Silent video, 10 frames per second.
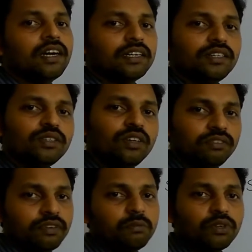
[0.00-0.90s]
under
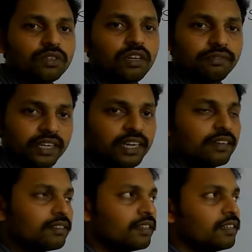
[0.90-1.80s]
uniform motion. If I
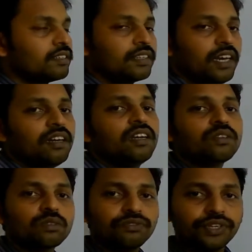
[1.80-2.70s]
consider that state,
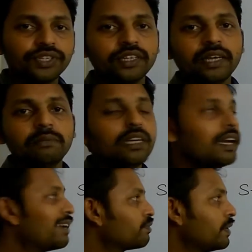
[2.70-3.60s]
so friction can be
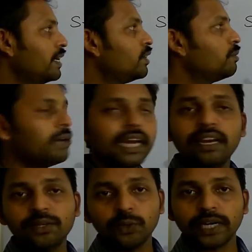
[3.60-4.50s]
classified into
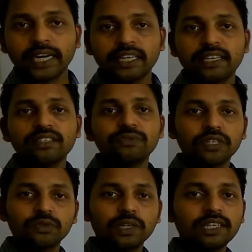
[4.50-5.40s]
mainly two categories.
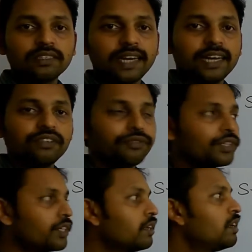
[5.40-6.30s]
First one is static
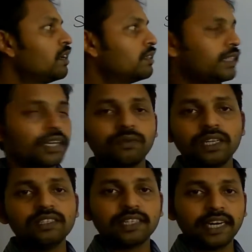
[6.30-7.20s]
friction, second
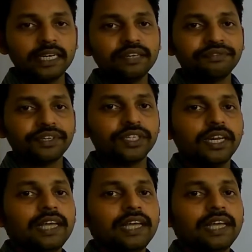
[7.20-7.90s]
one is kinetic friction.